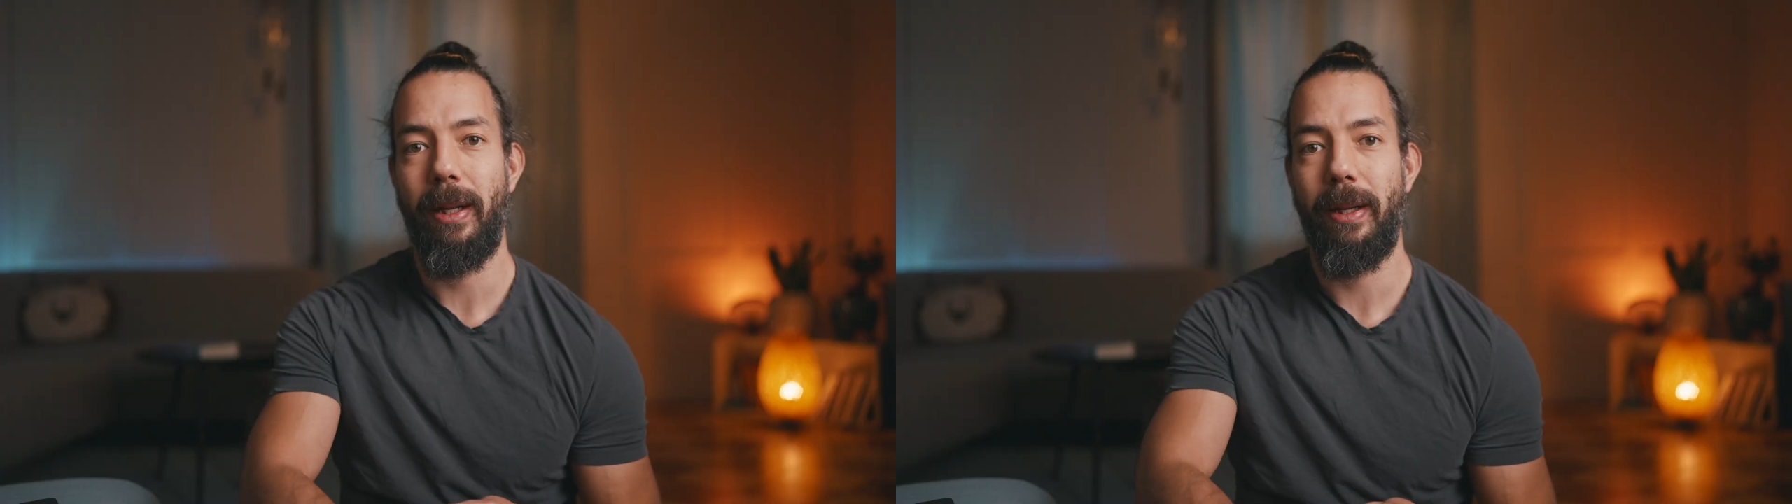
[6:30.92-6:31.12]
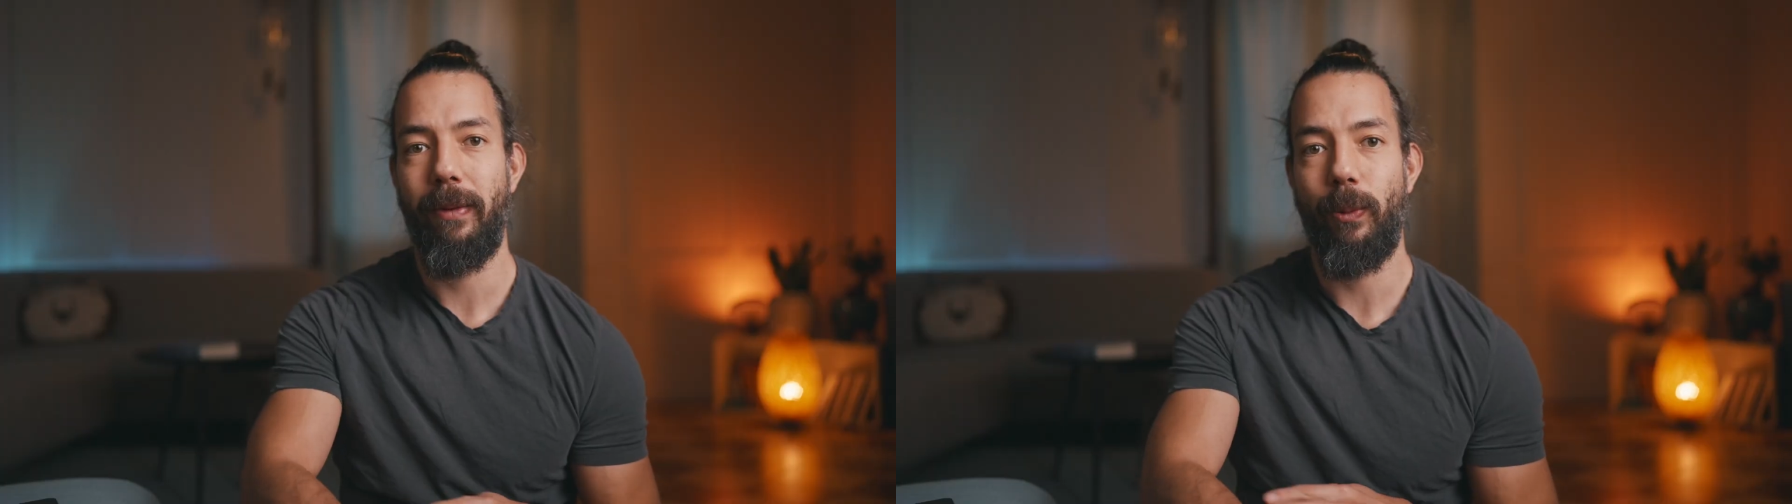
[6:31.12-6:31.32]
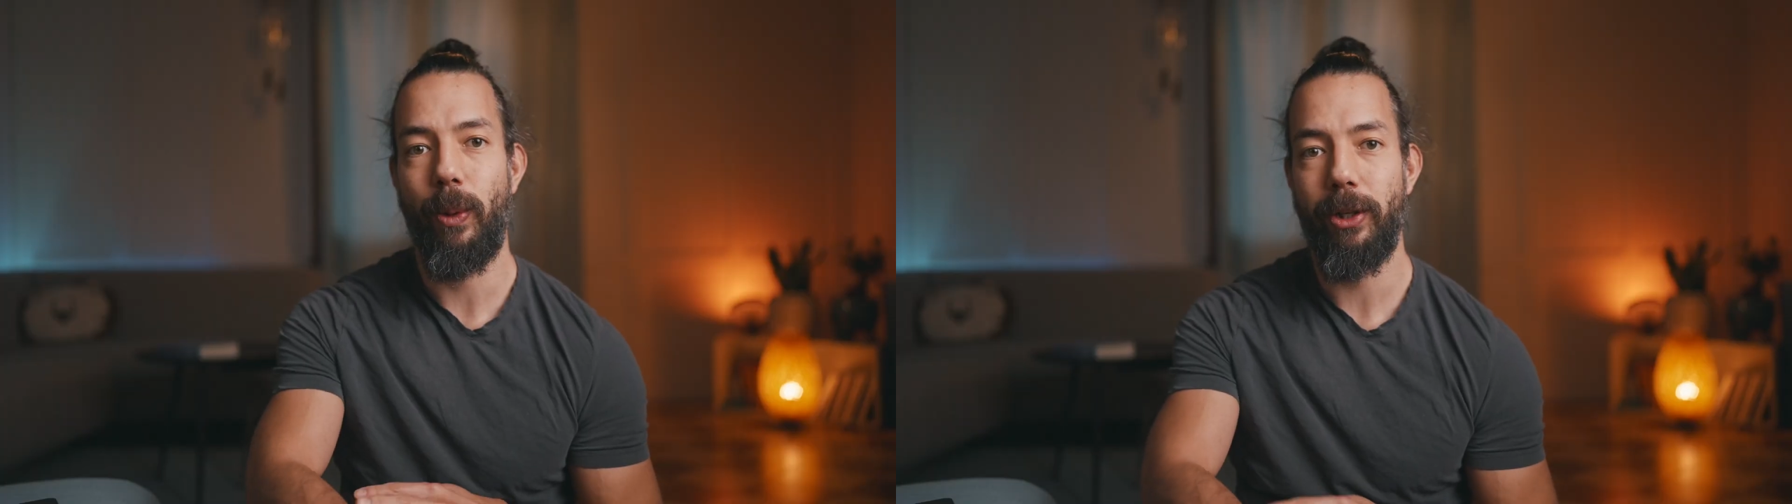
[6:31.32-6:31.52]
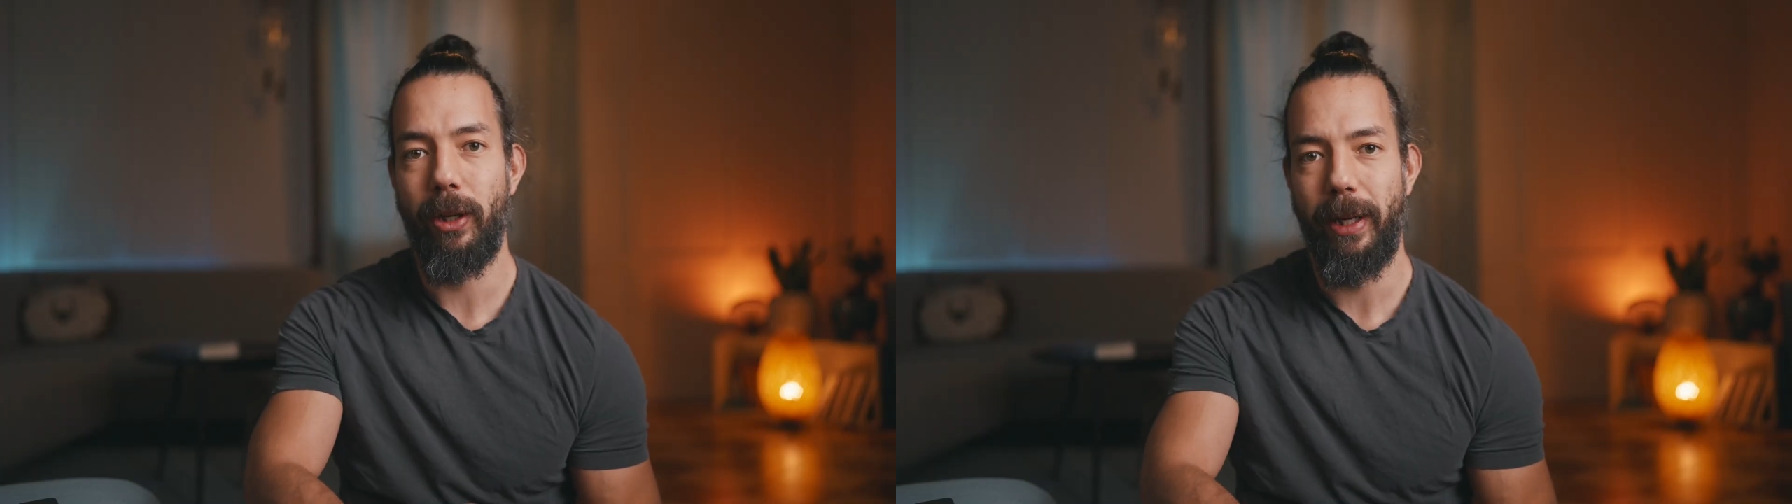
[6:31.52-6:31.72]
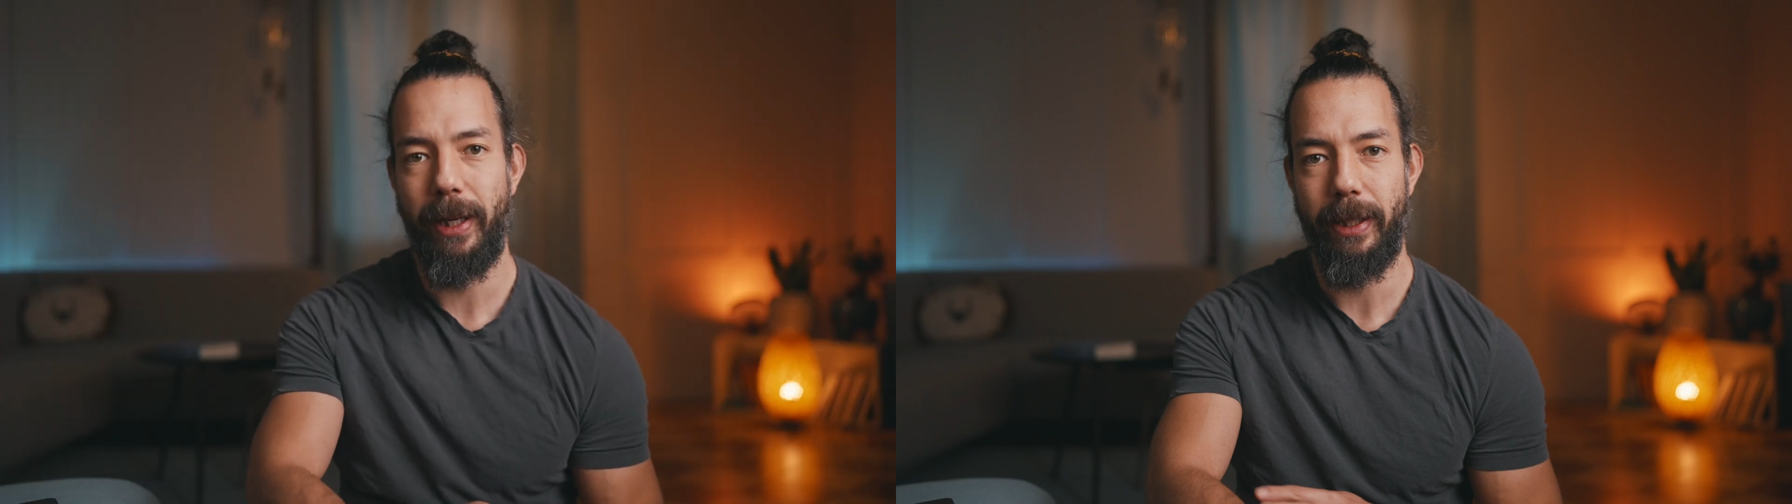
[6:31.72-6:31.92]
water
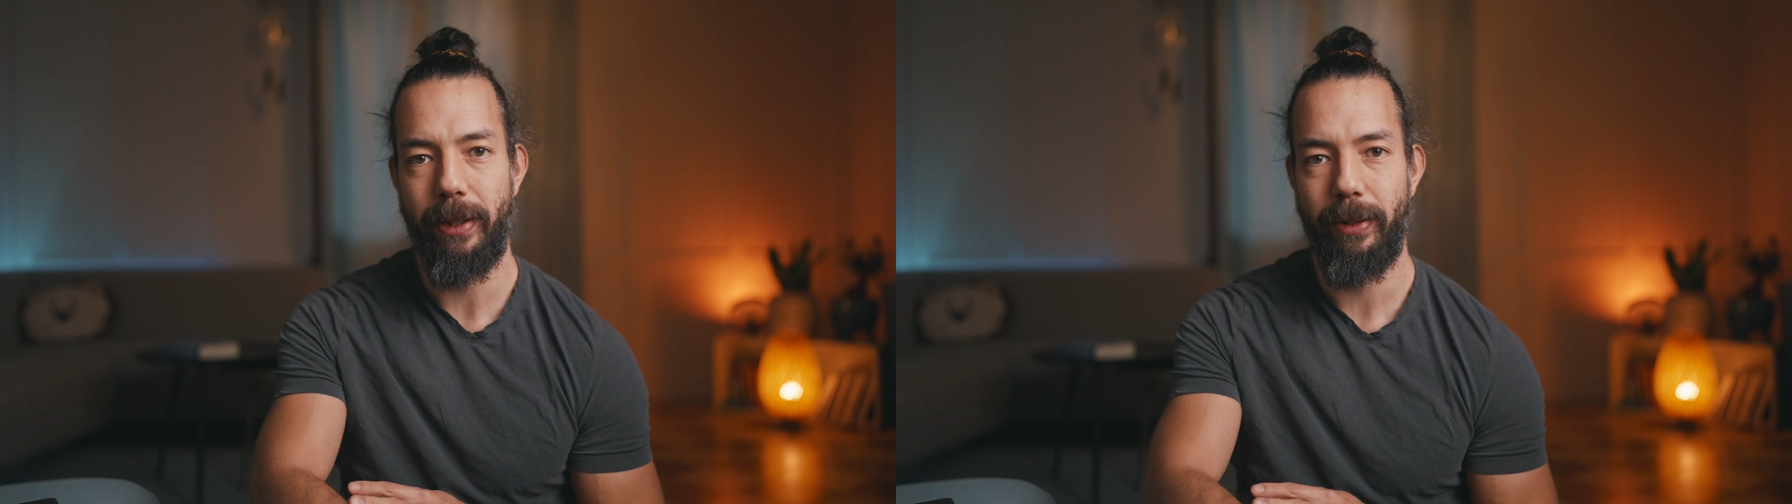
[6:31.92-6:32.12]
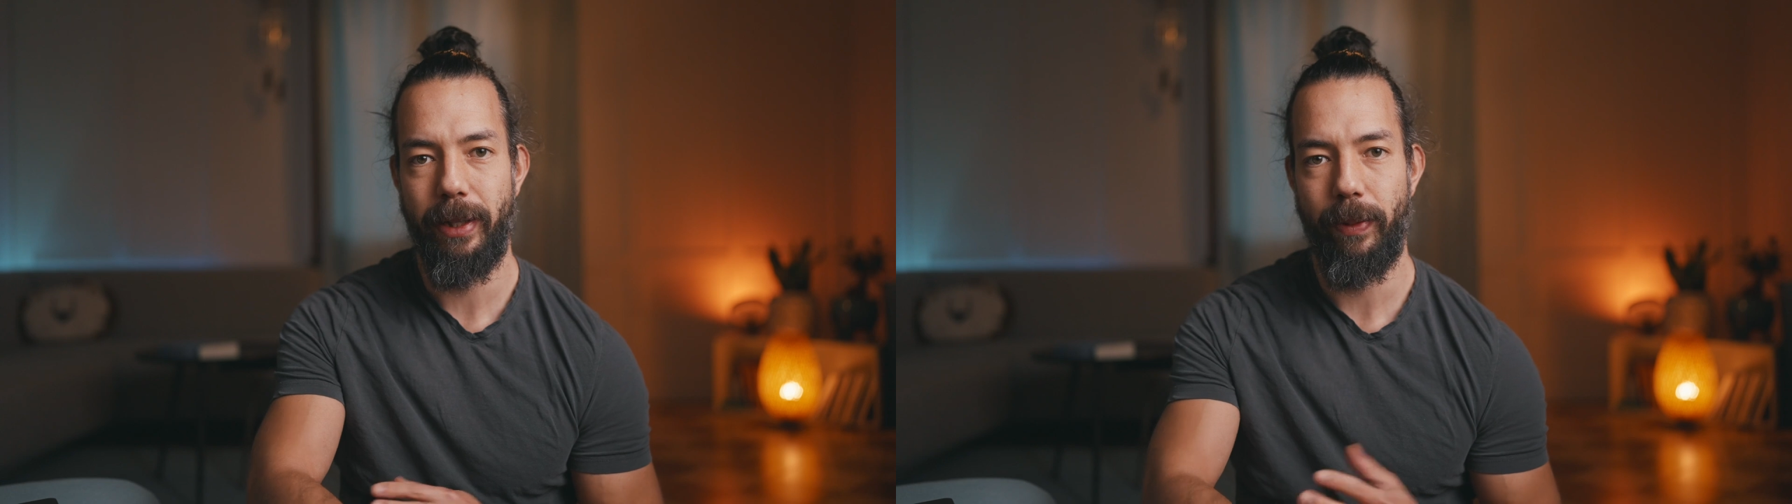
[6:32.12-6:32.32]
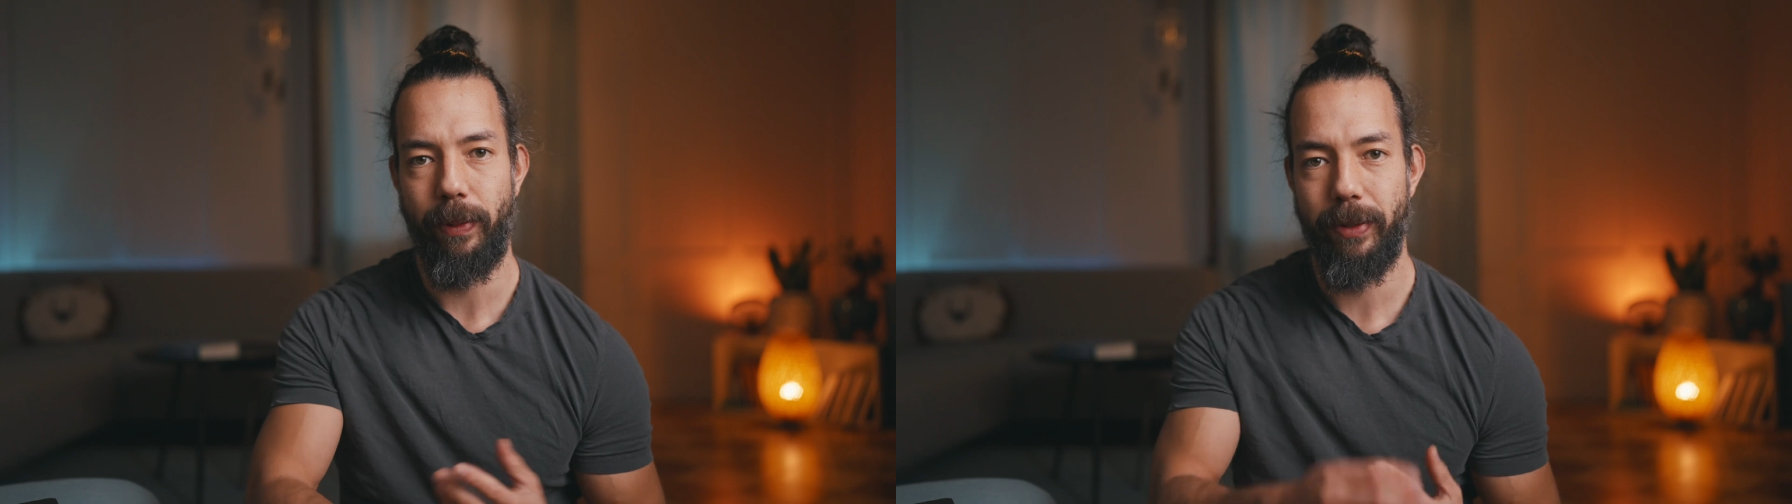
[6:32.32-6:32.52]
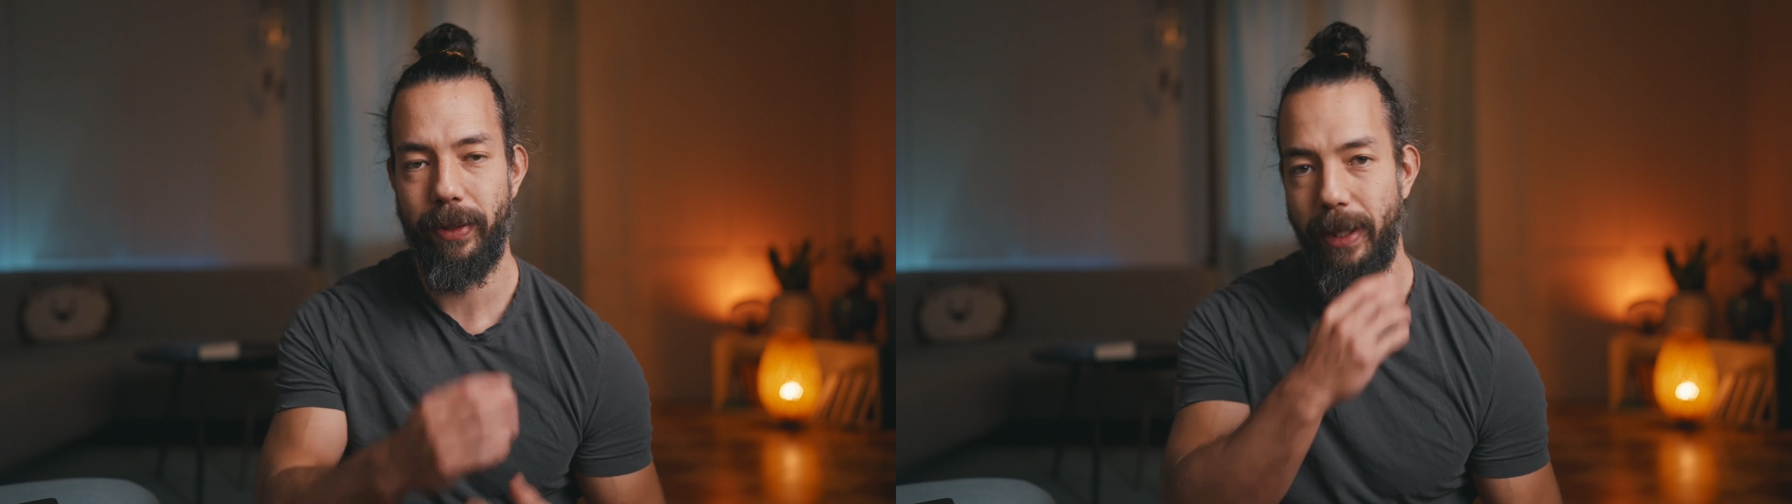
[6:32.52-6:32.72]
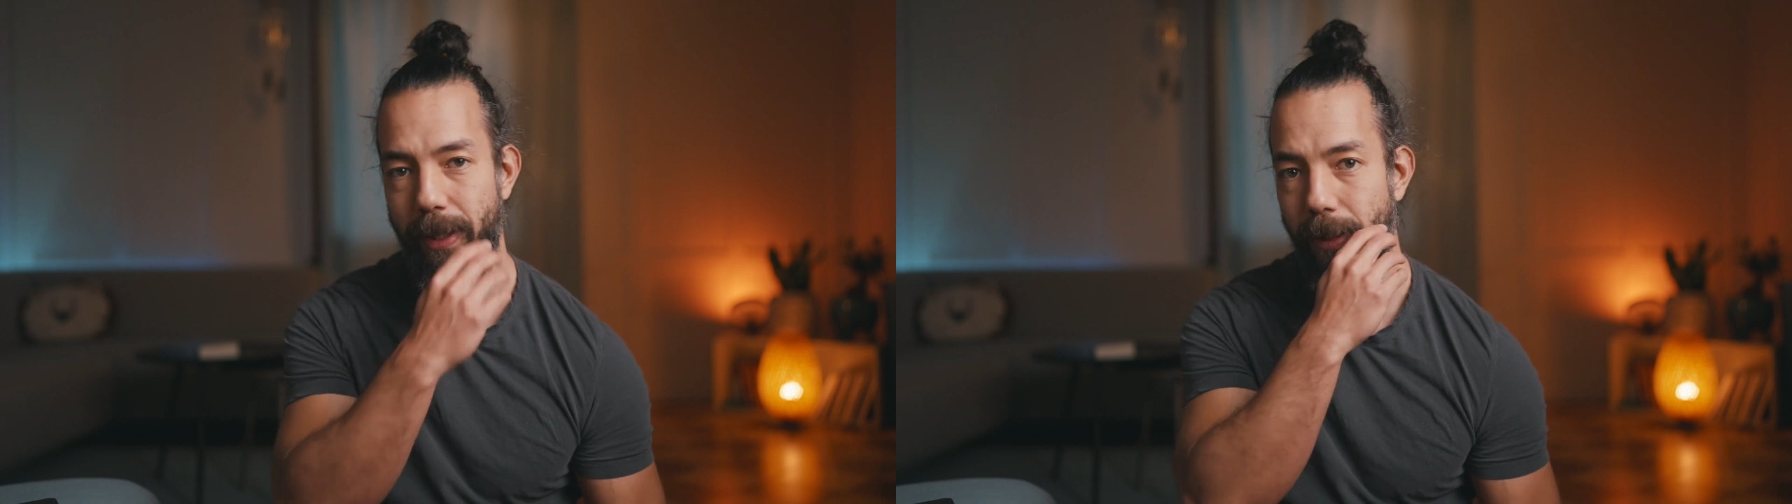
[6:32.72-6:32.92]
layer on our
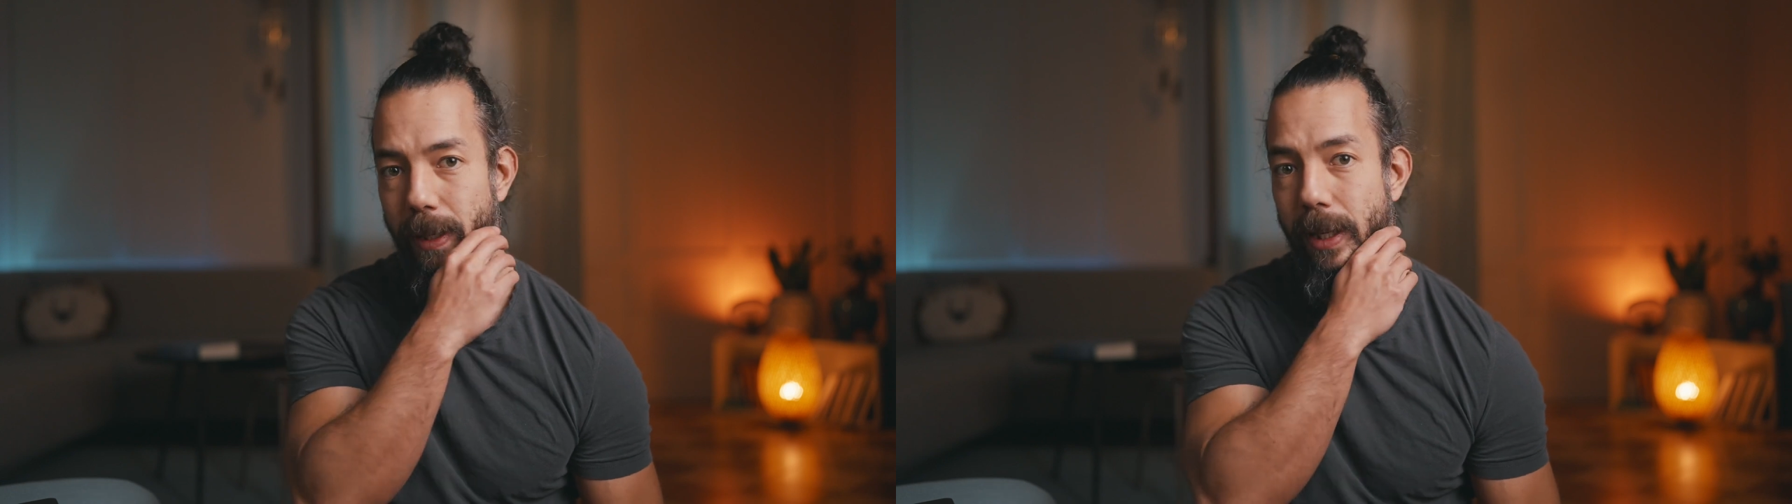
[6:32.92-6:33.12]
skin